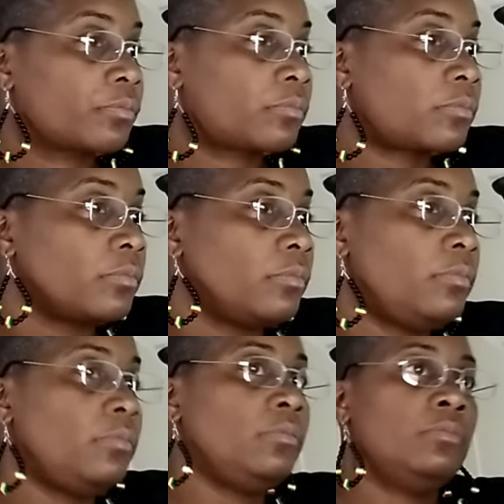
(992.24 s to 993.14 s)
using
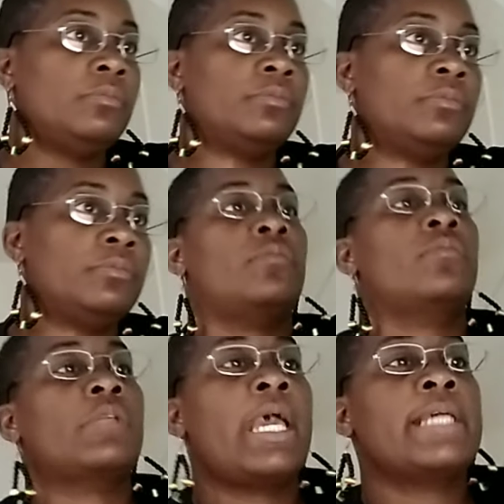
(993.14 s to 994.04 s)
it, don't
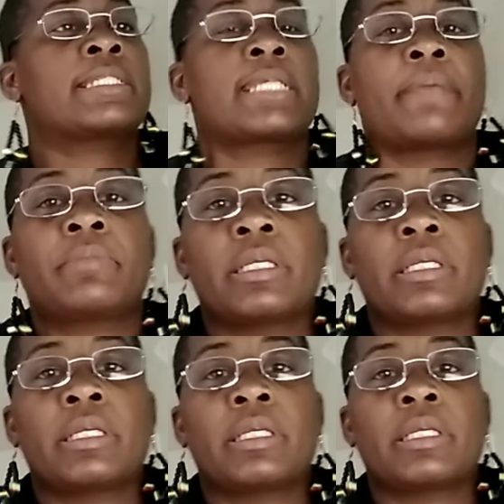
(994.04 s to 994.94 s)
open it.
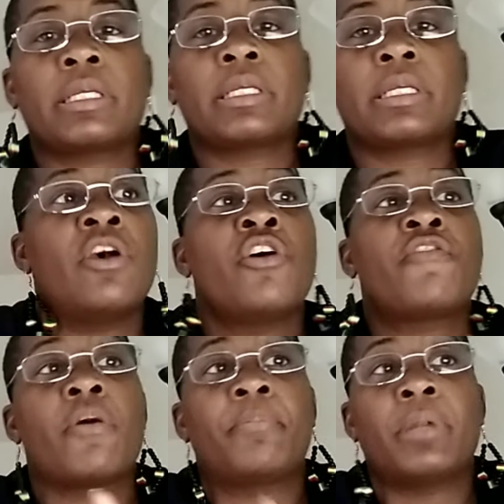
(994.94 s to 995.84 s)

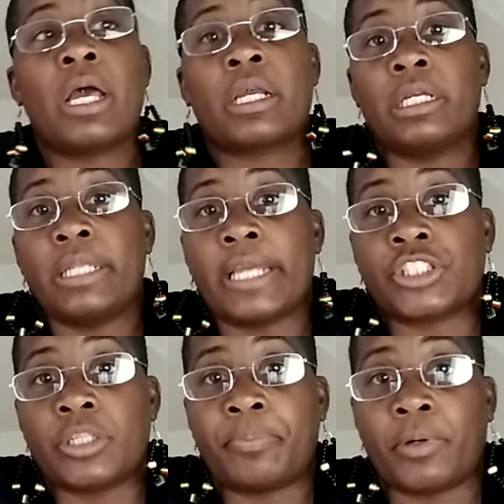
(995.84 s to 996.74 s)
Prompt
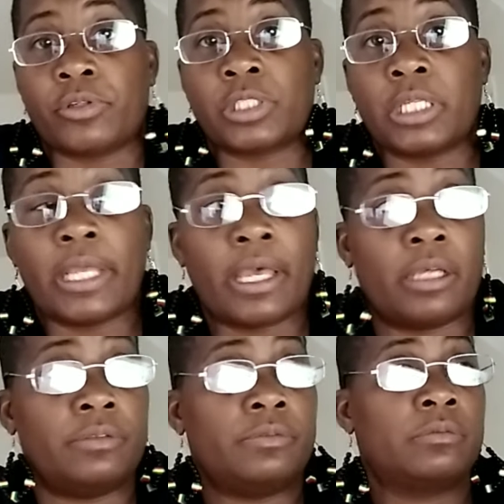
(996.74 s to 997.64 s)
and safe
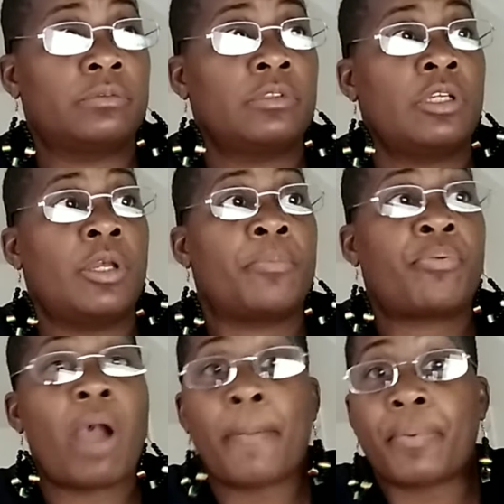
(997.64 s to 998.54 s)
disposal
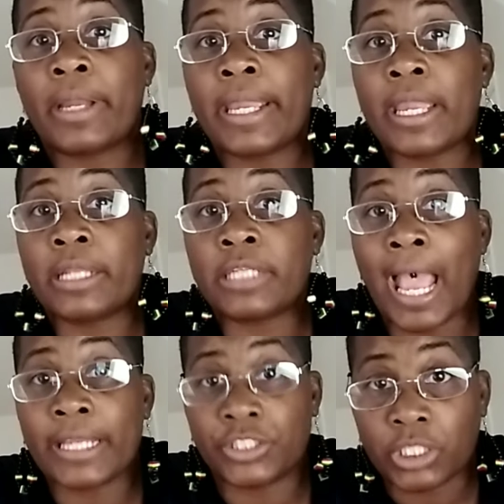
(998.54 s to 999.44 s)
of
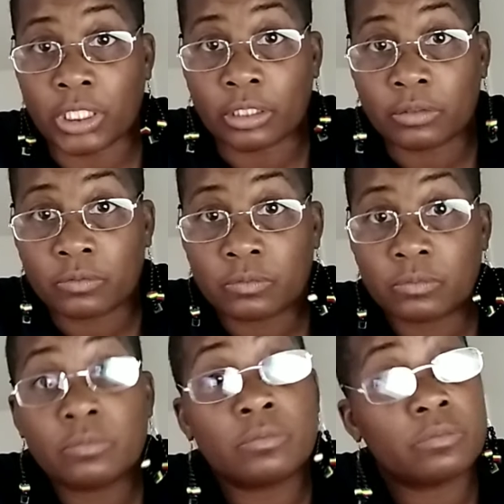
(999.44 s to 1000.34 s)
contaminated.
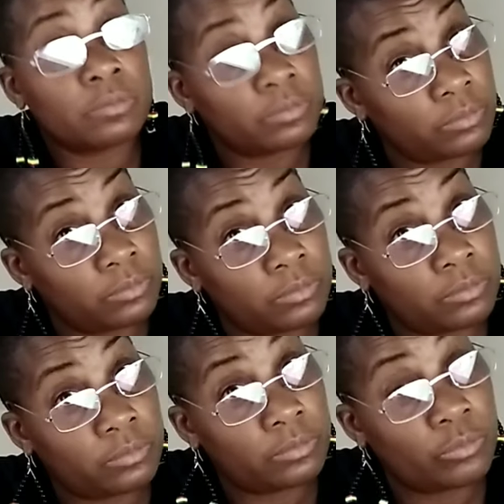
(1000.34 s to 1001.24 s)
Prompt and safe
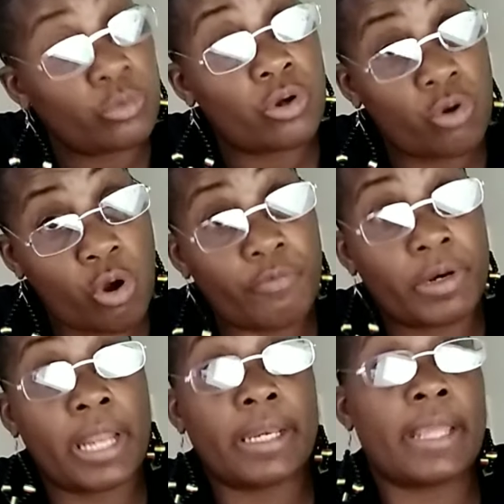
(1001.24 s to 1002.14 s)
means you're
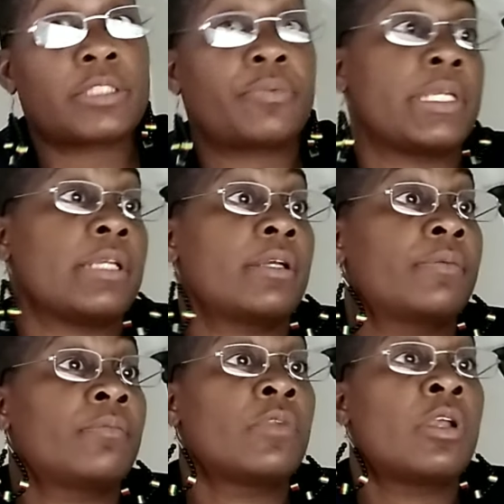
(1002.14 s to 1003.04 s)
not walking around
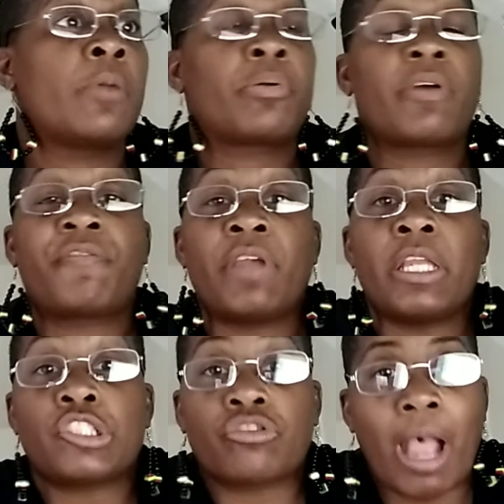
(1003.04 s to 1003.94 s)
holding a needle in your
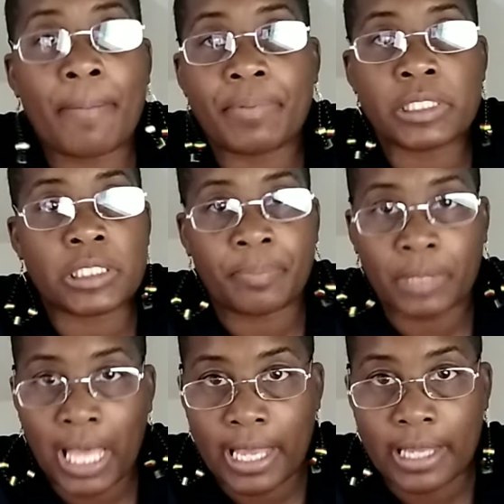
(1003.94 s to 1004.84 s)
hand. Put
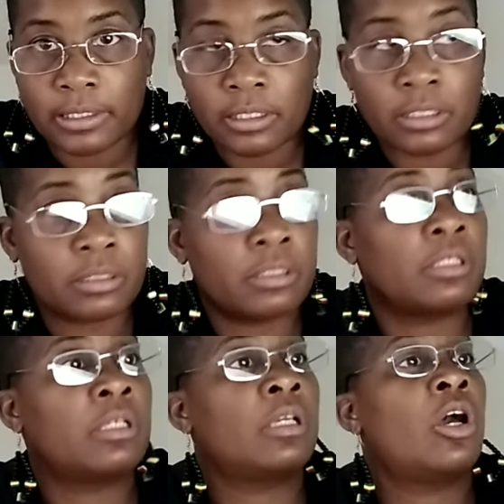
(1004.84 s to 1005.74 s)
it in the
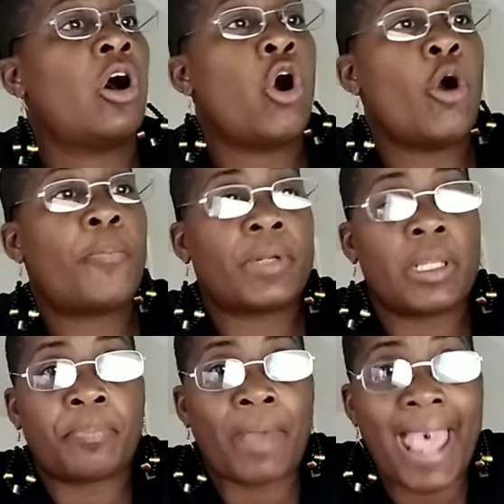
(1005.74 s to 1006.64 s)
biohazard container where it's
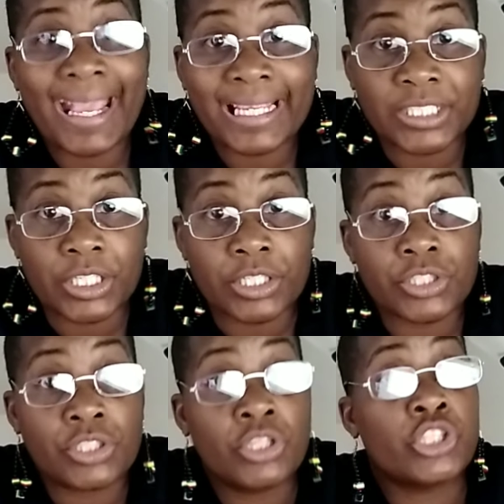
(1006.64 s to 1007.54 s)
supposed to be.
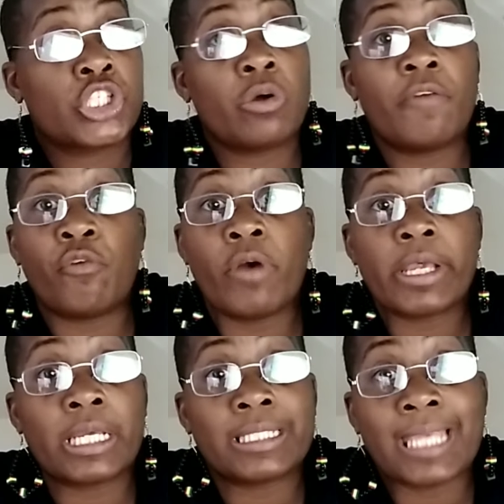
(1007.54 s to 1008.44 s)
Okay?
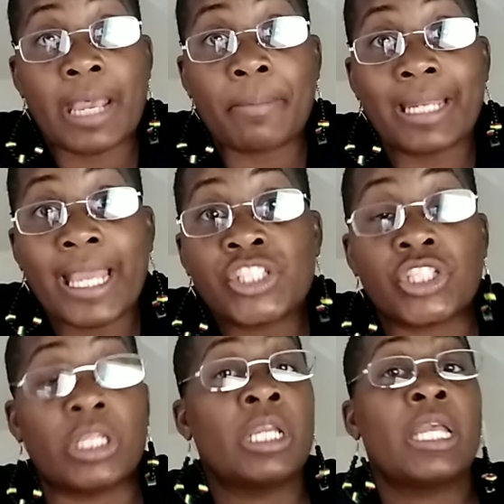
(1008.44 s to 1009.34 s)

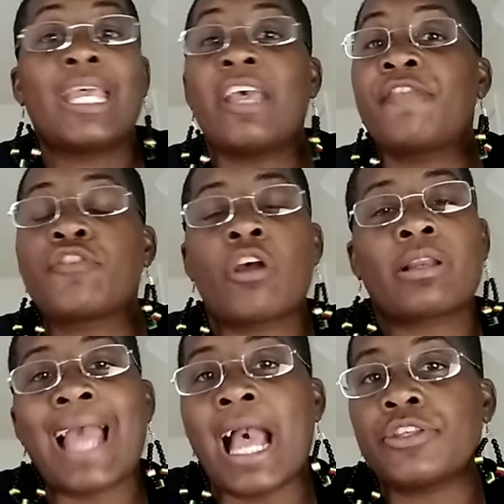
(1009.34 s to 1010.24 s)
Prompt cleanup
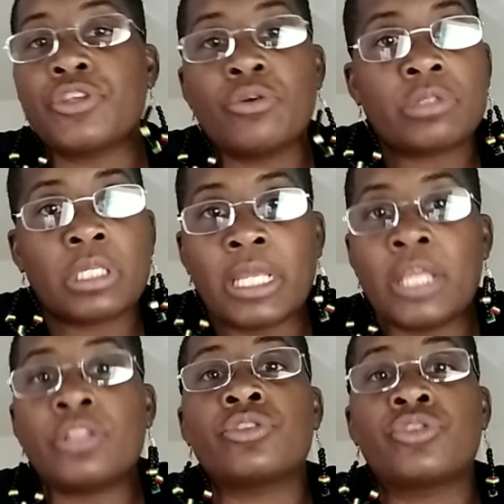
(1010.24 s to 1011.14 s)
of
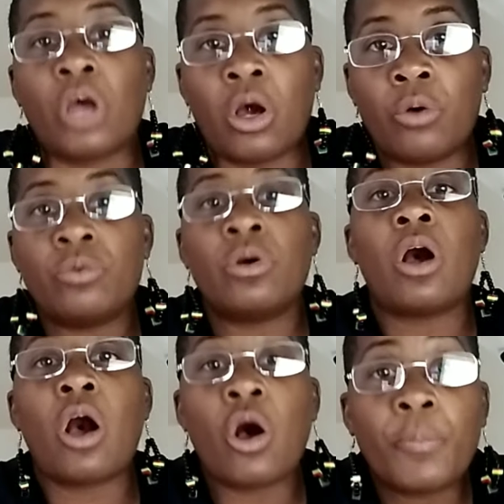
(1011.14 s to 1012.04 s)
infectious material.
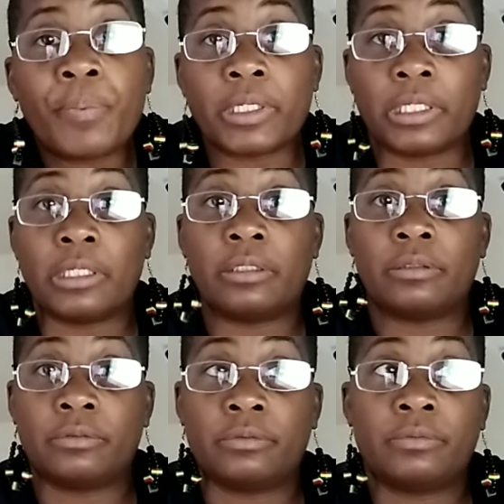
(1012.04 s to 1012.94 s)
Clean up your
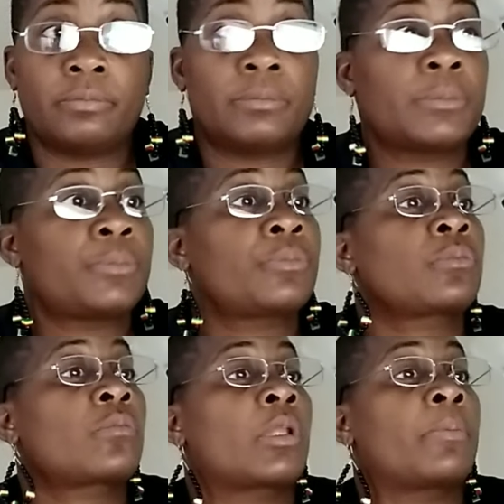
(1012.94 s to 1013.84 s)
area when you're done.
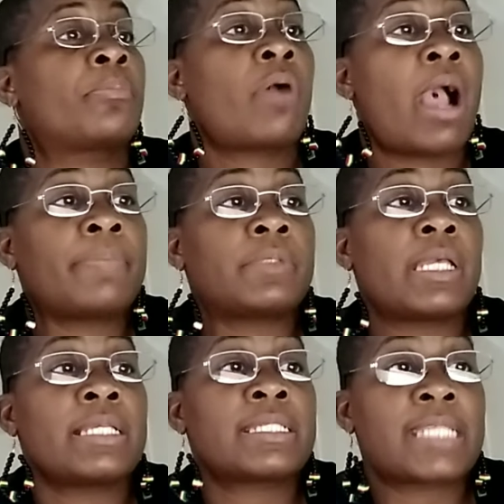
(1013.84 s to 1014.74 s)

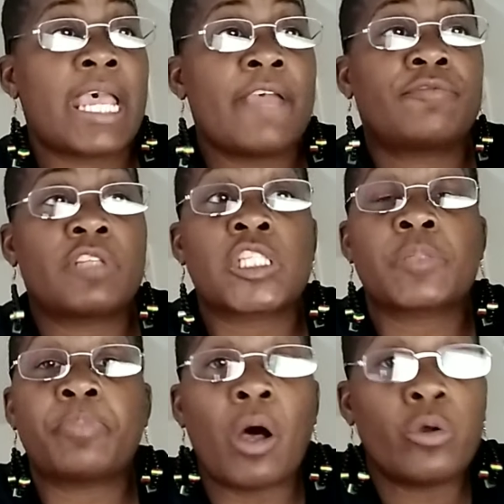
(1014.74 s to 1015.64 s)
Make sure you're not
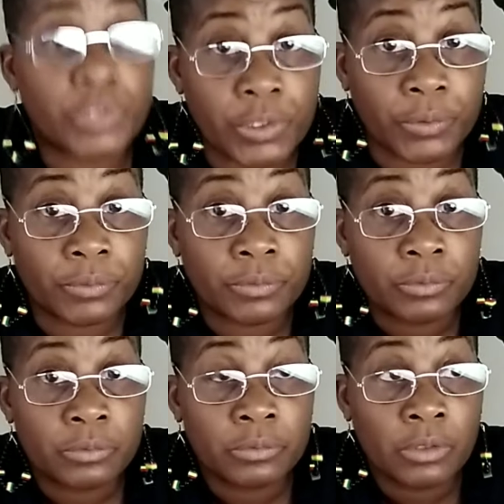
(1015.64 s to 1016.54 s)
leaving stuff in the
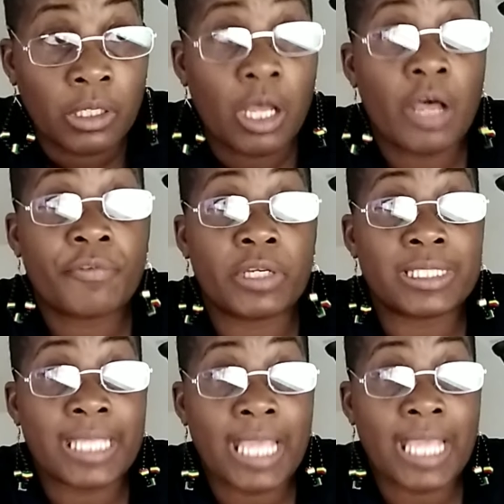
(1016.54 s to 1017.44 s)
patient's bed, in
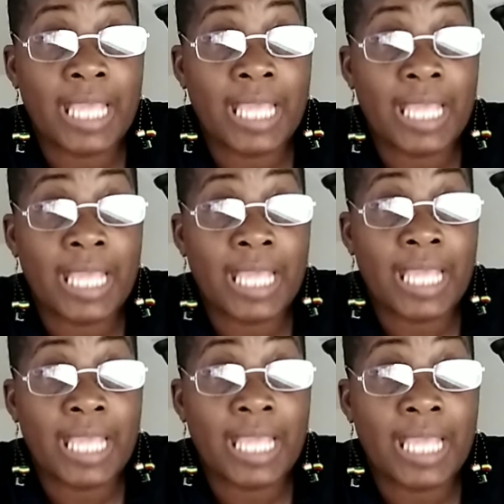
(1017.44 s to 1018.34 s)
the patient's room,
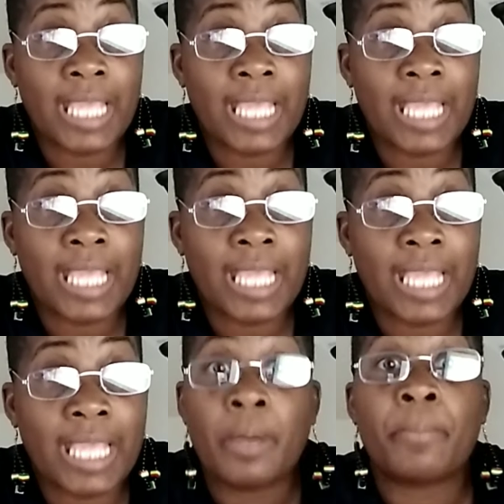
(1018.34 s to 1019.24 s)
in the
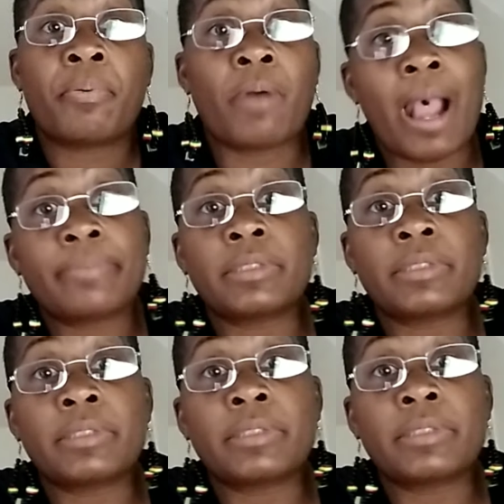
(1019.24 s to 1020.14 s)
chair. Just make
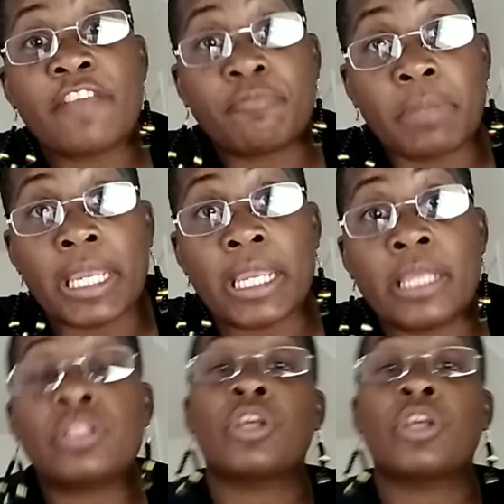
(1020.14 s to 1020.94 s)
sure you're thoroughly